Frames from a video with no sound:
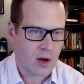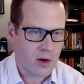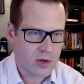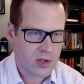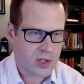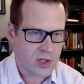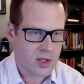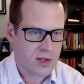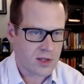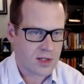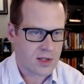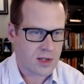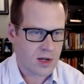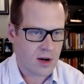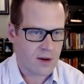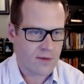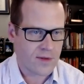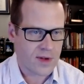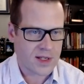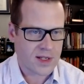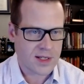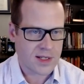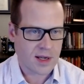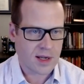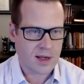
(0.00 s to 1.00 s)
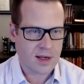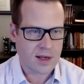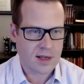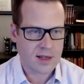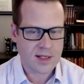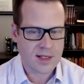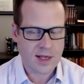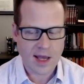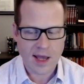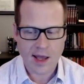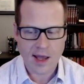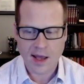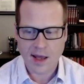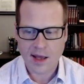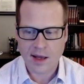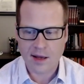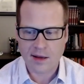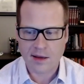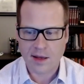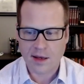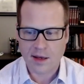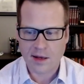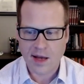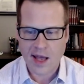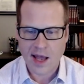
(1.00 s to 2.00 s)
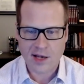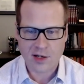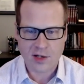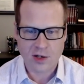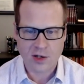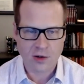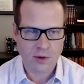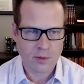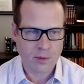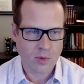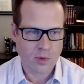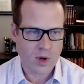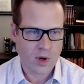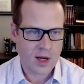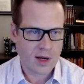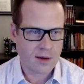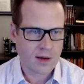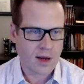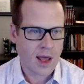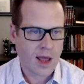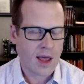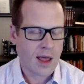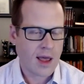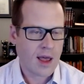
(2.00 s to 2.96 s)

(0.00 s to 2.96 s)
Ocean Services and the National Marine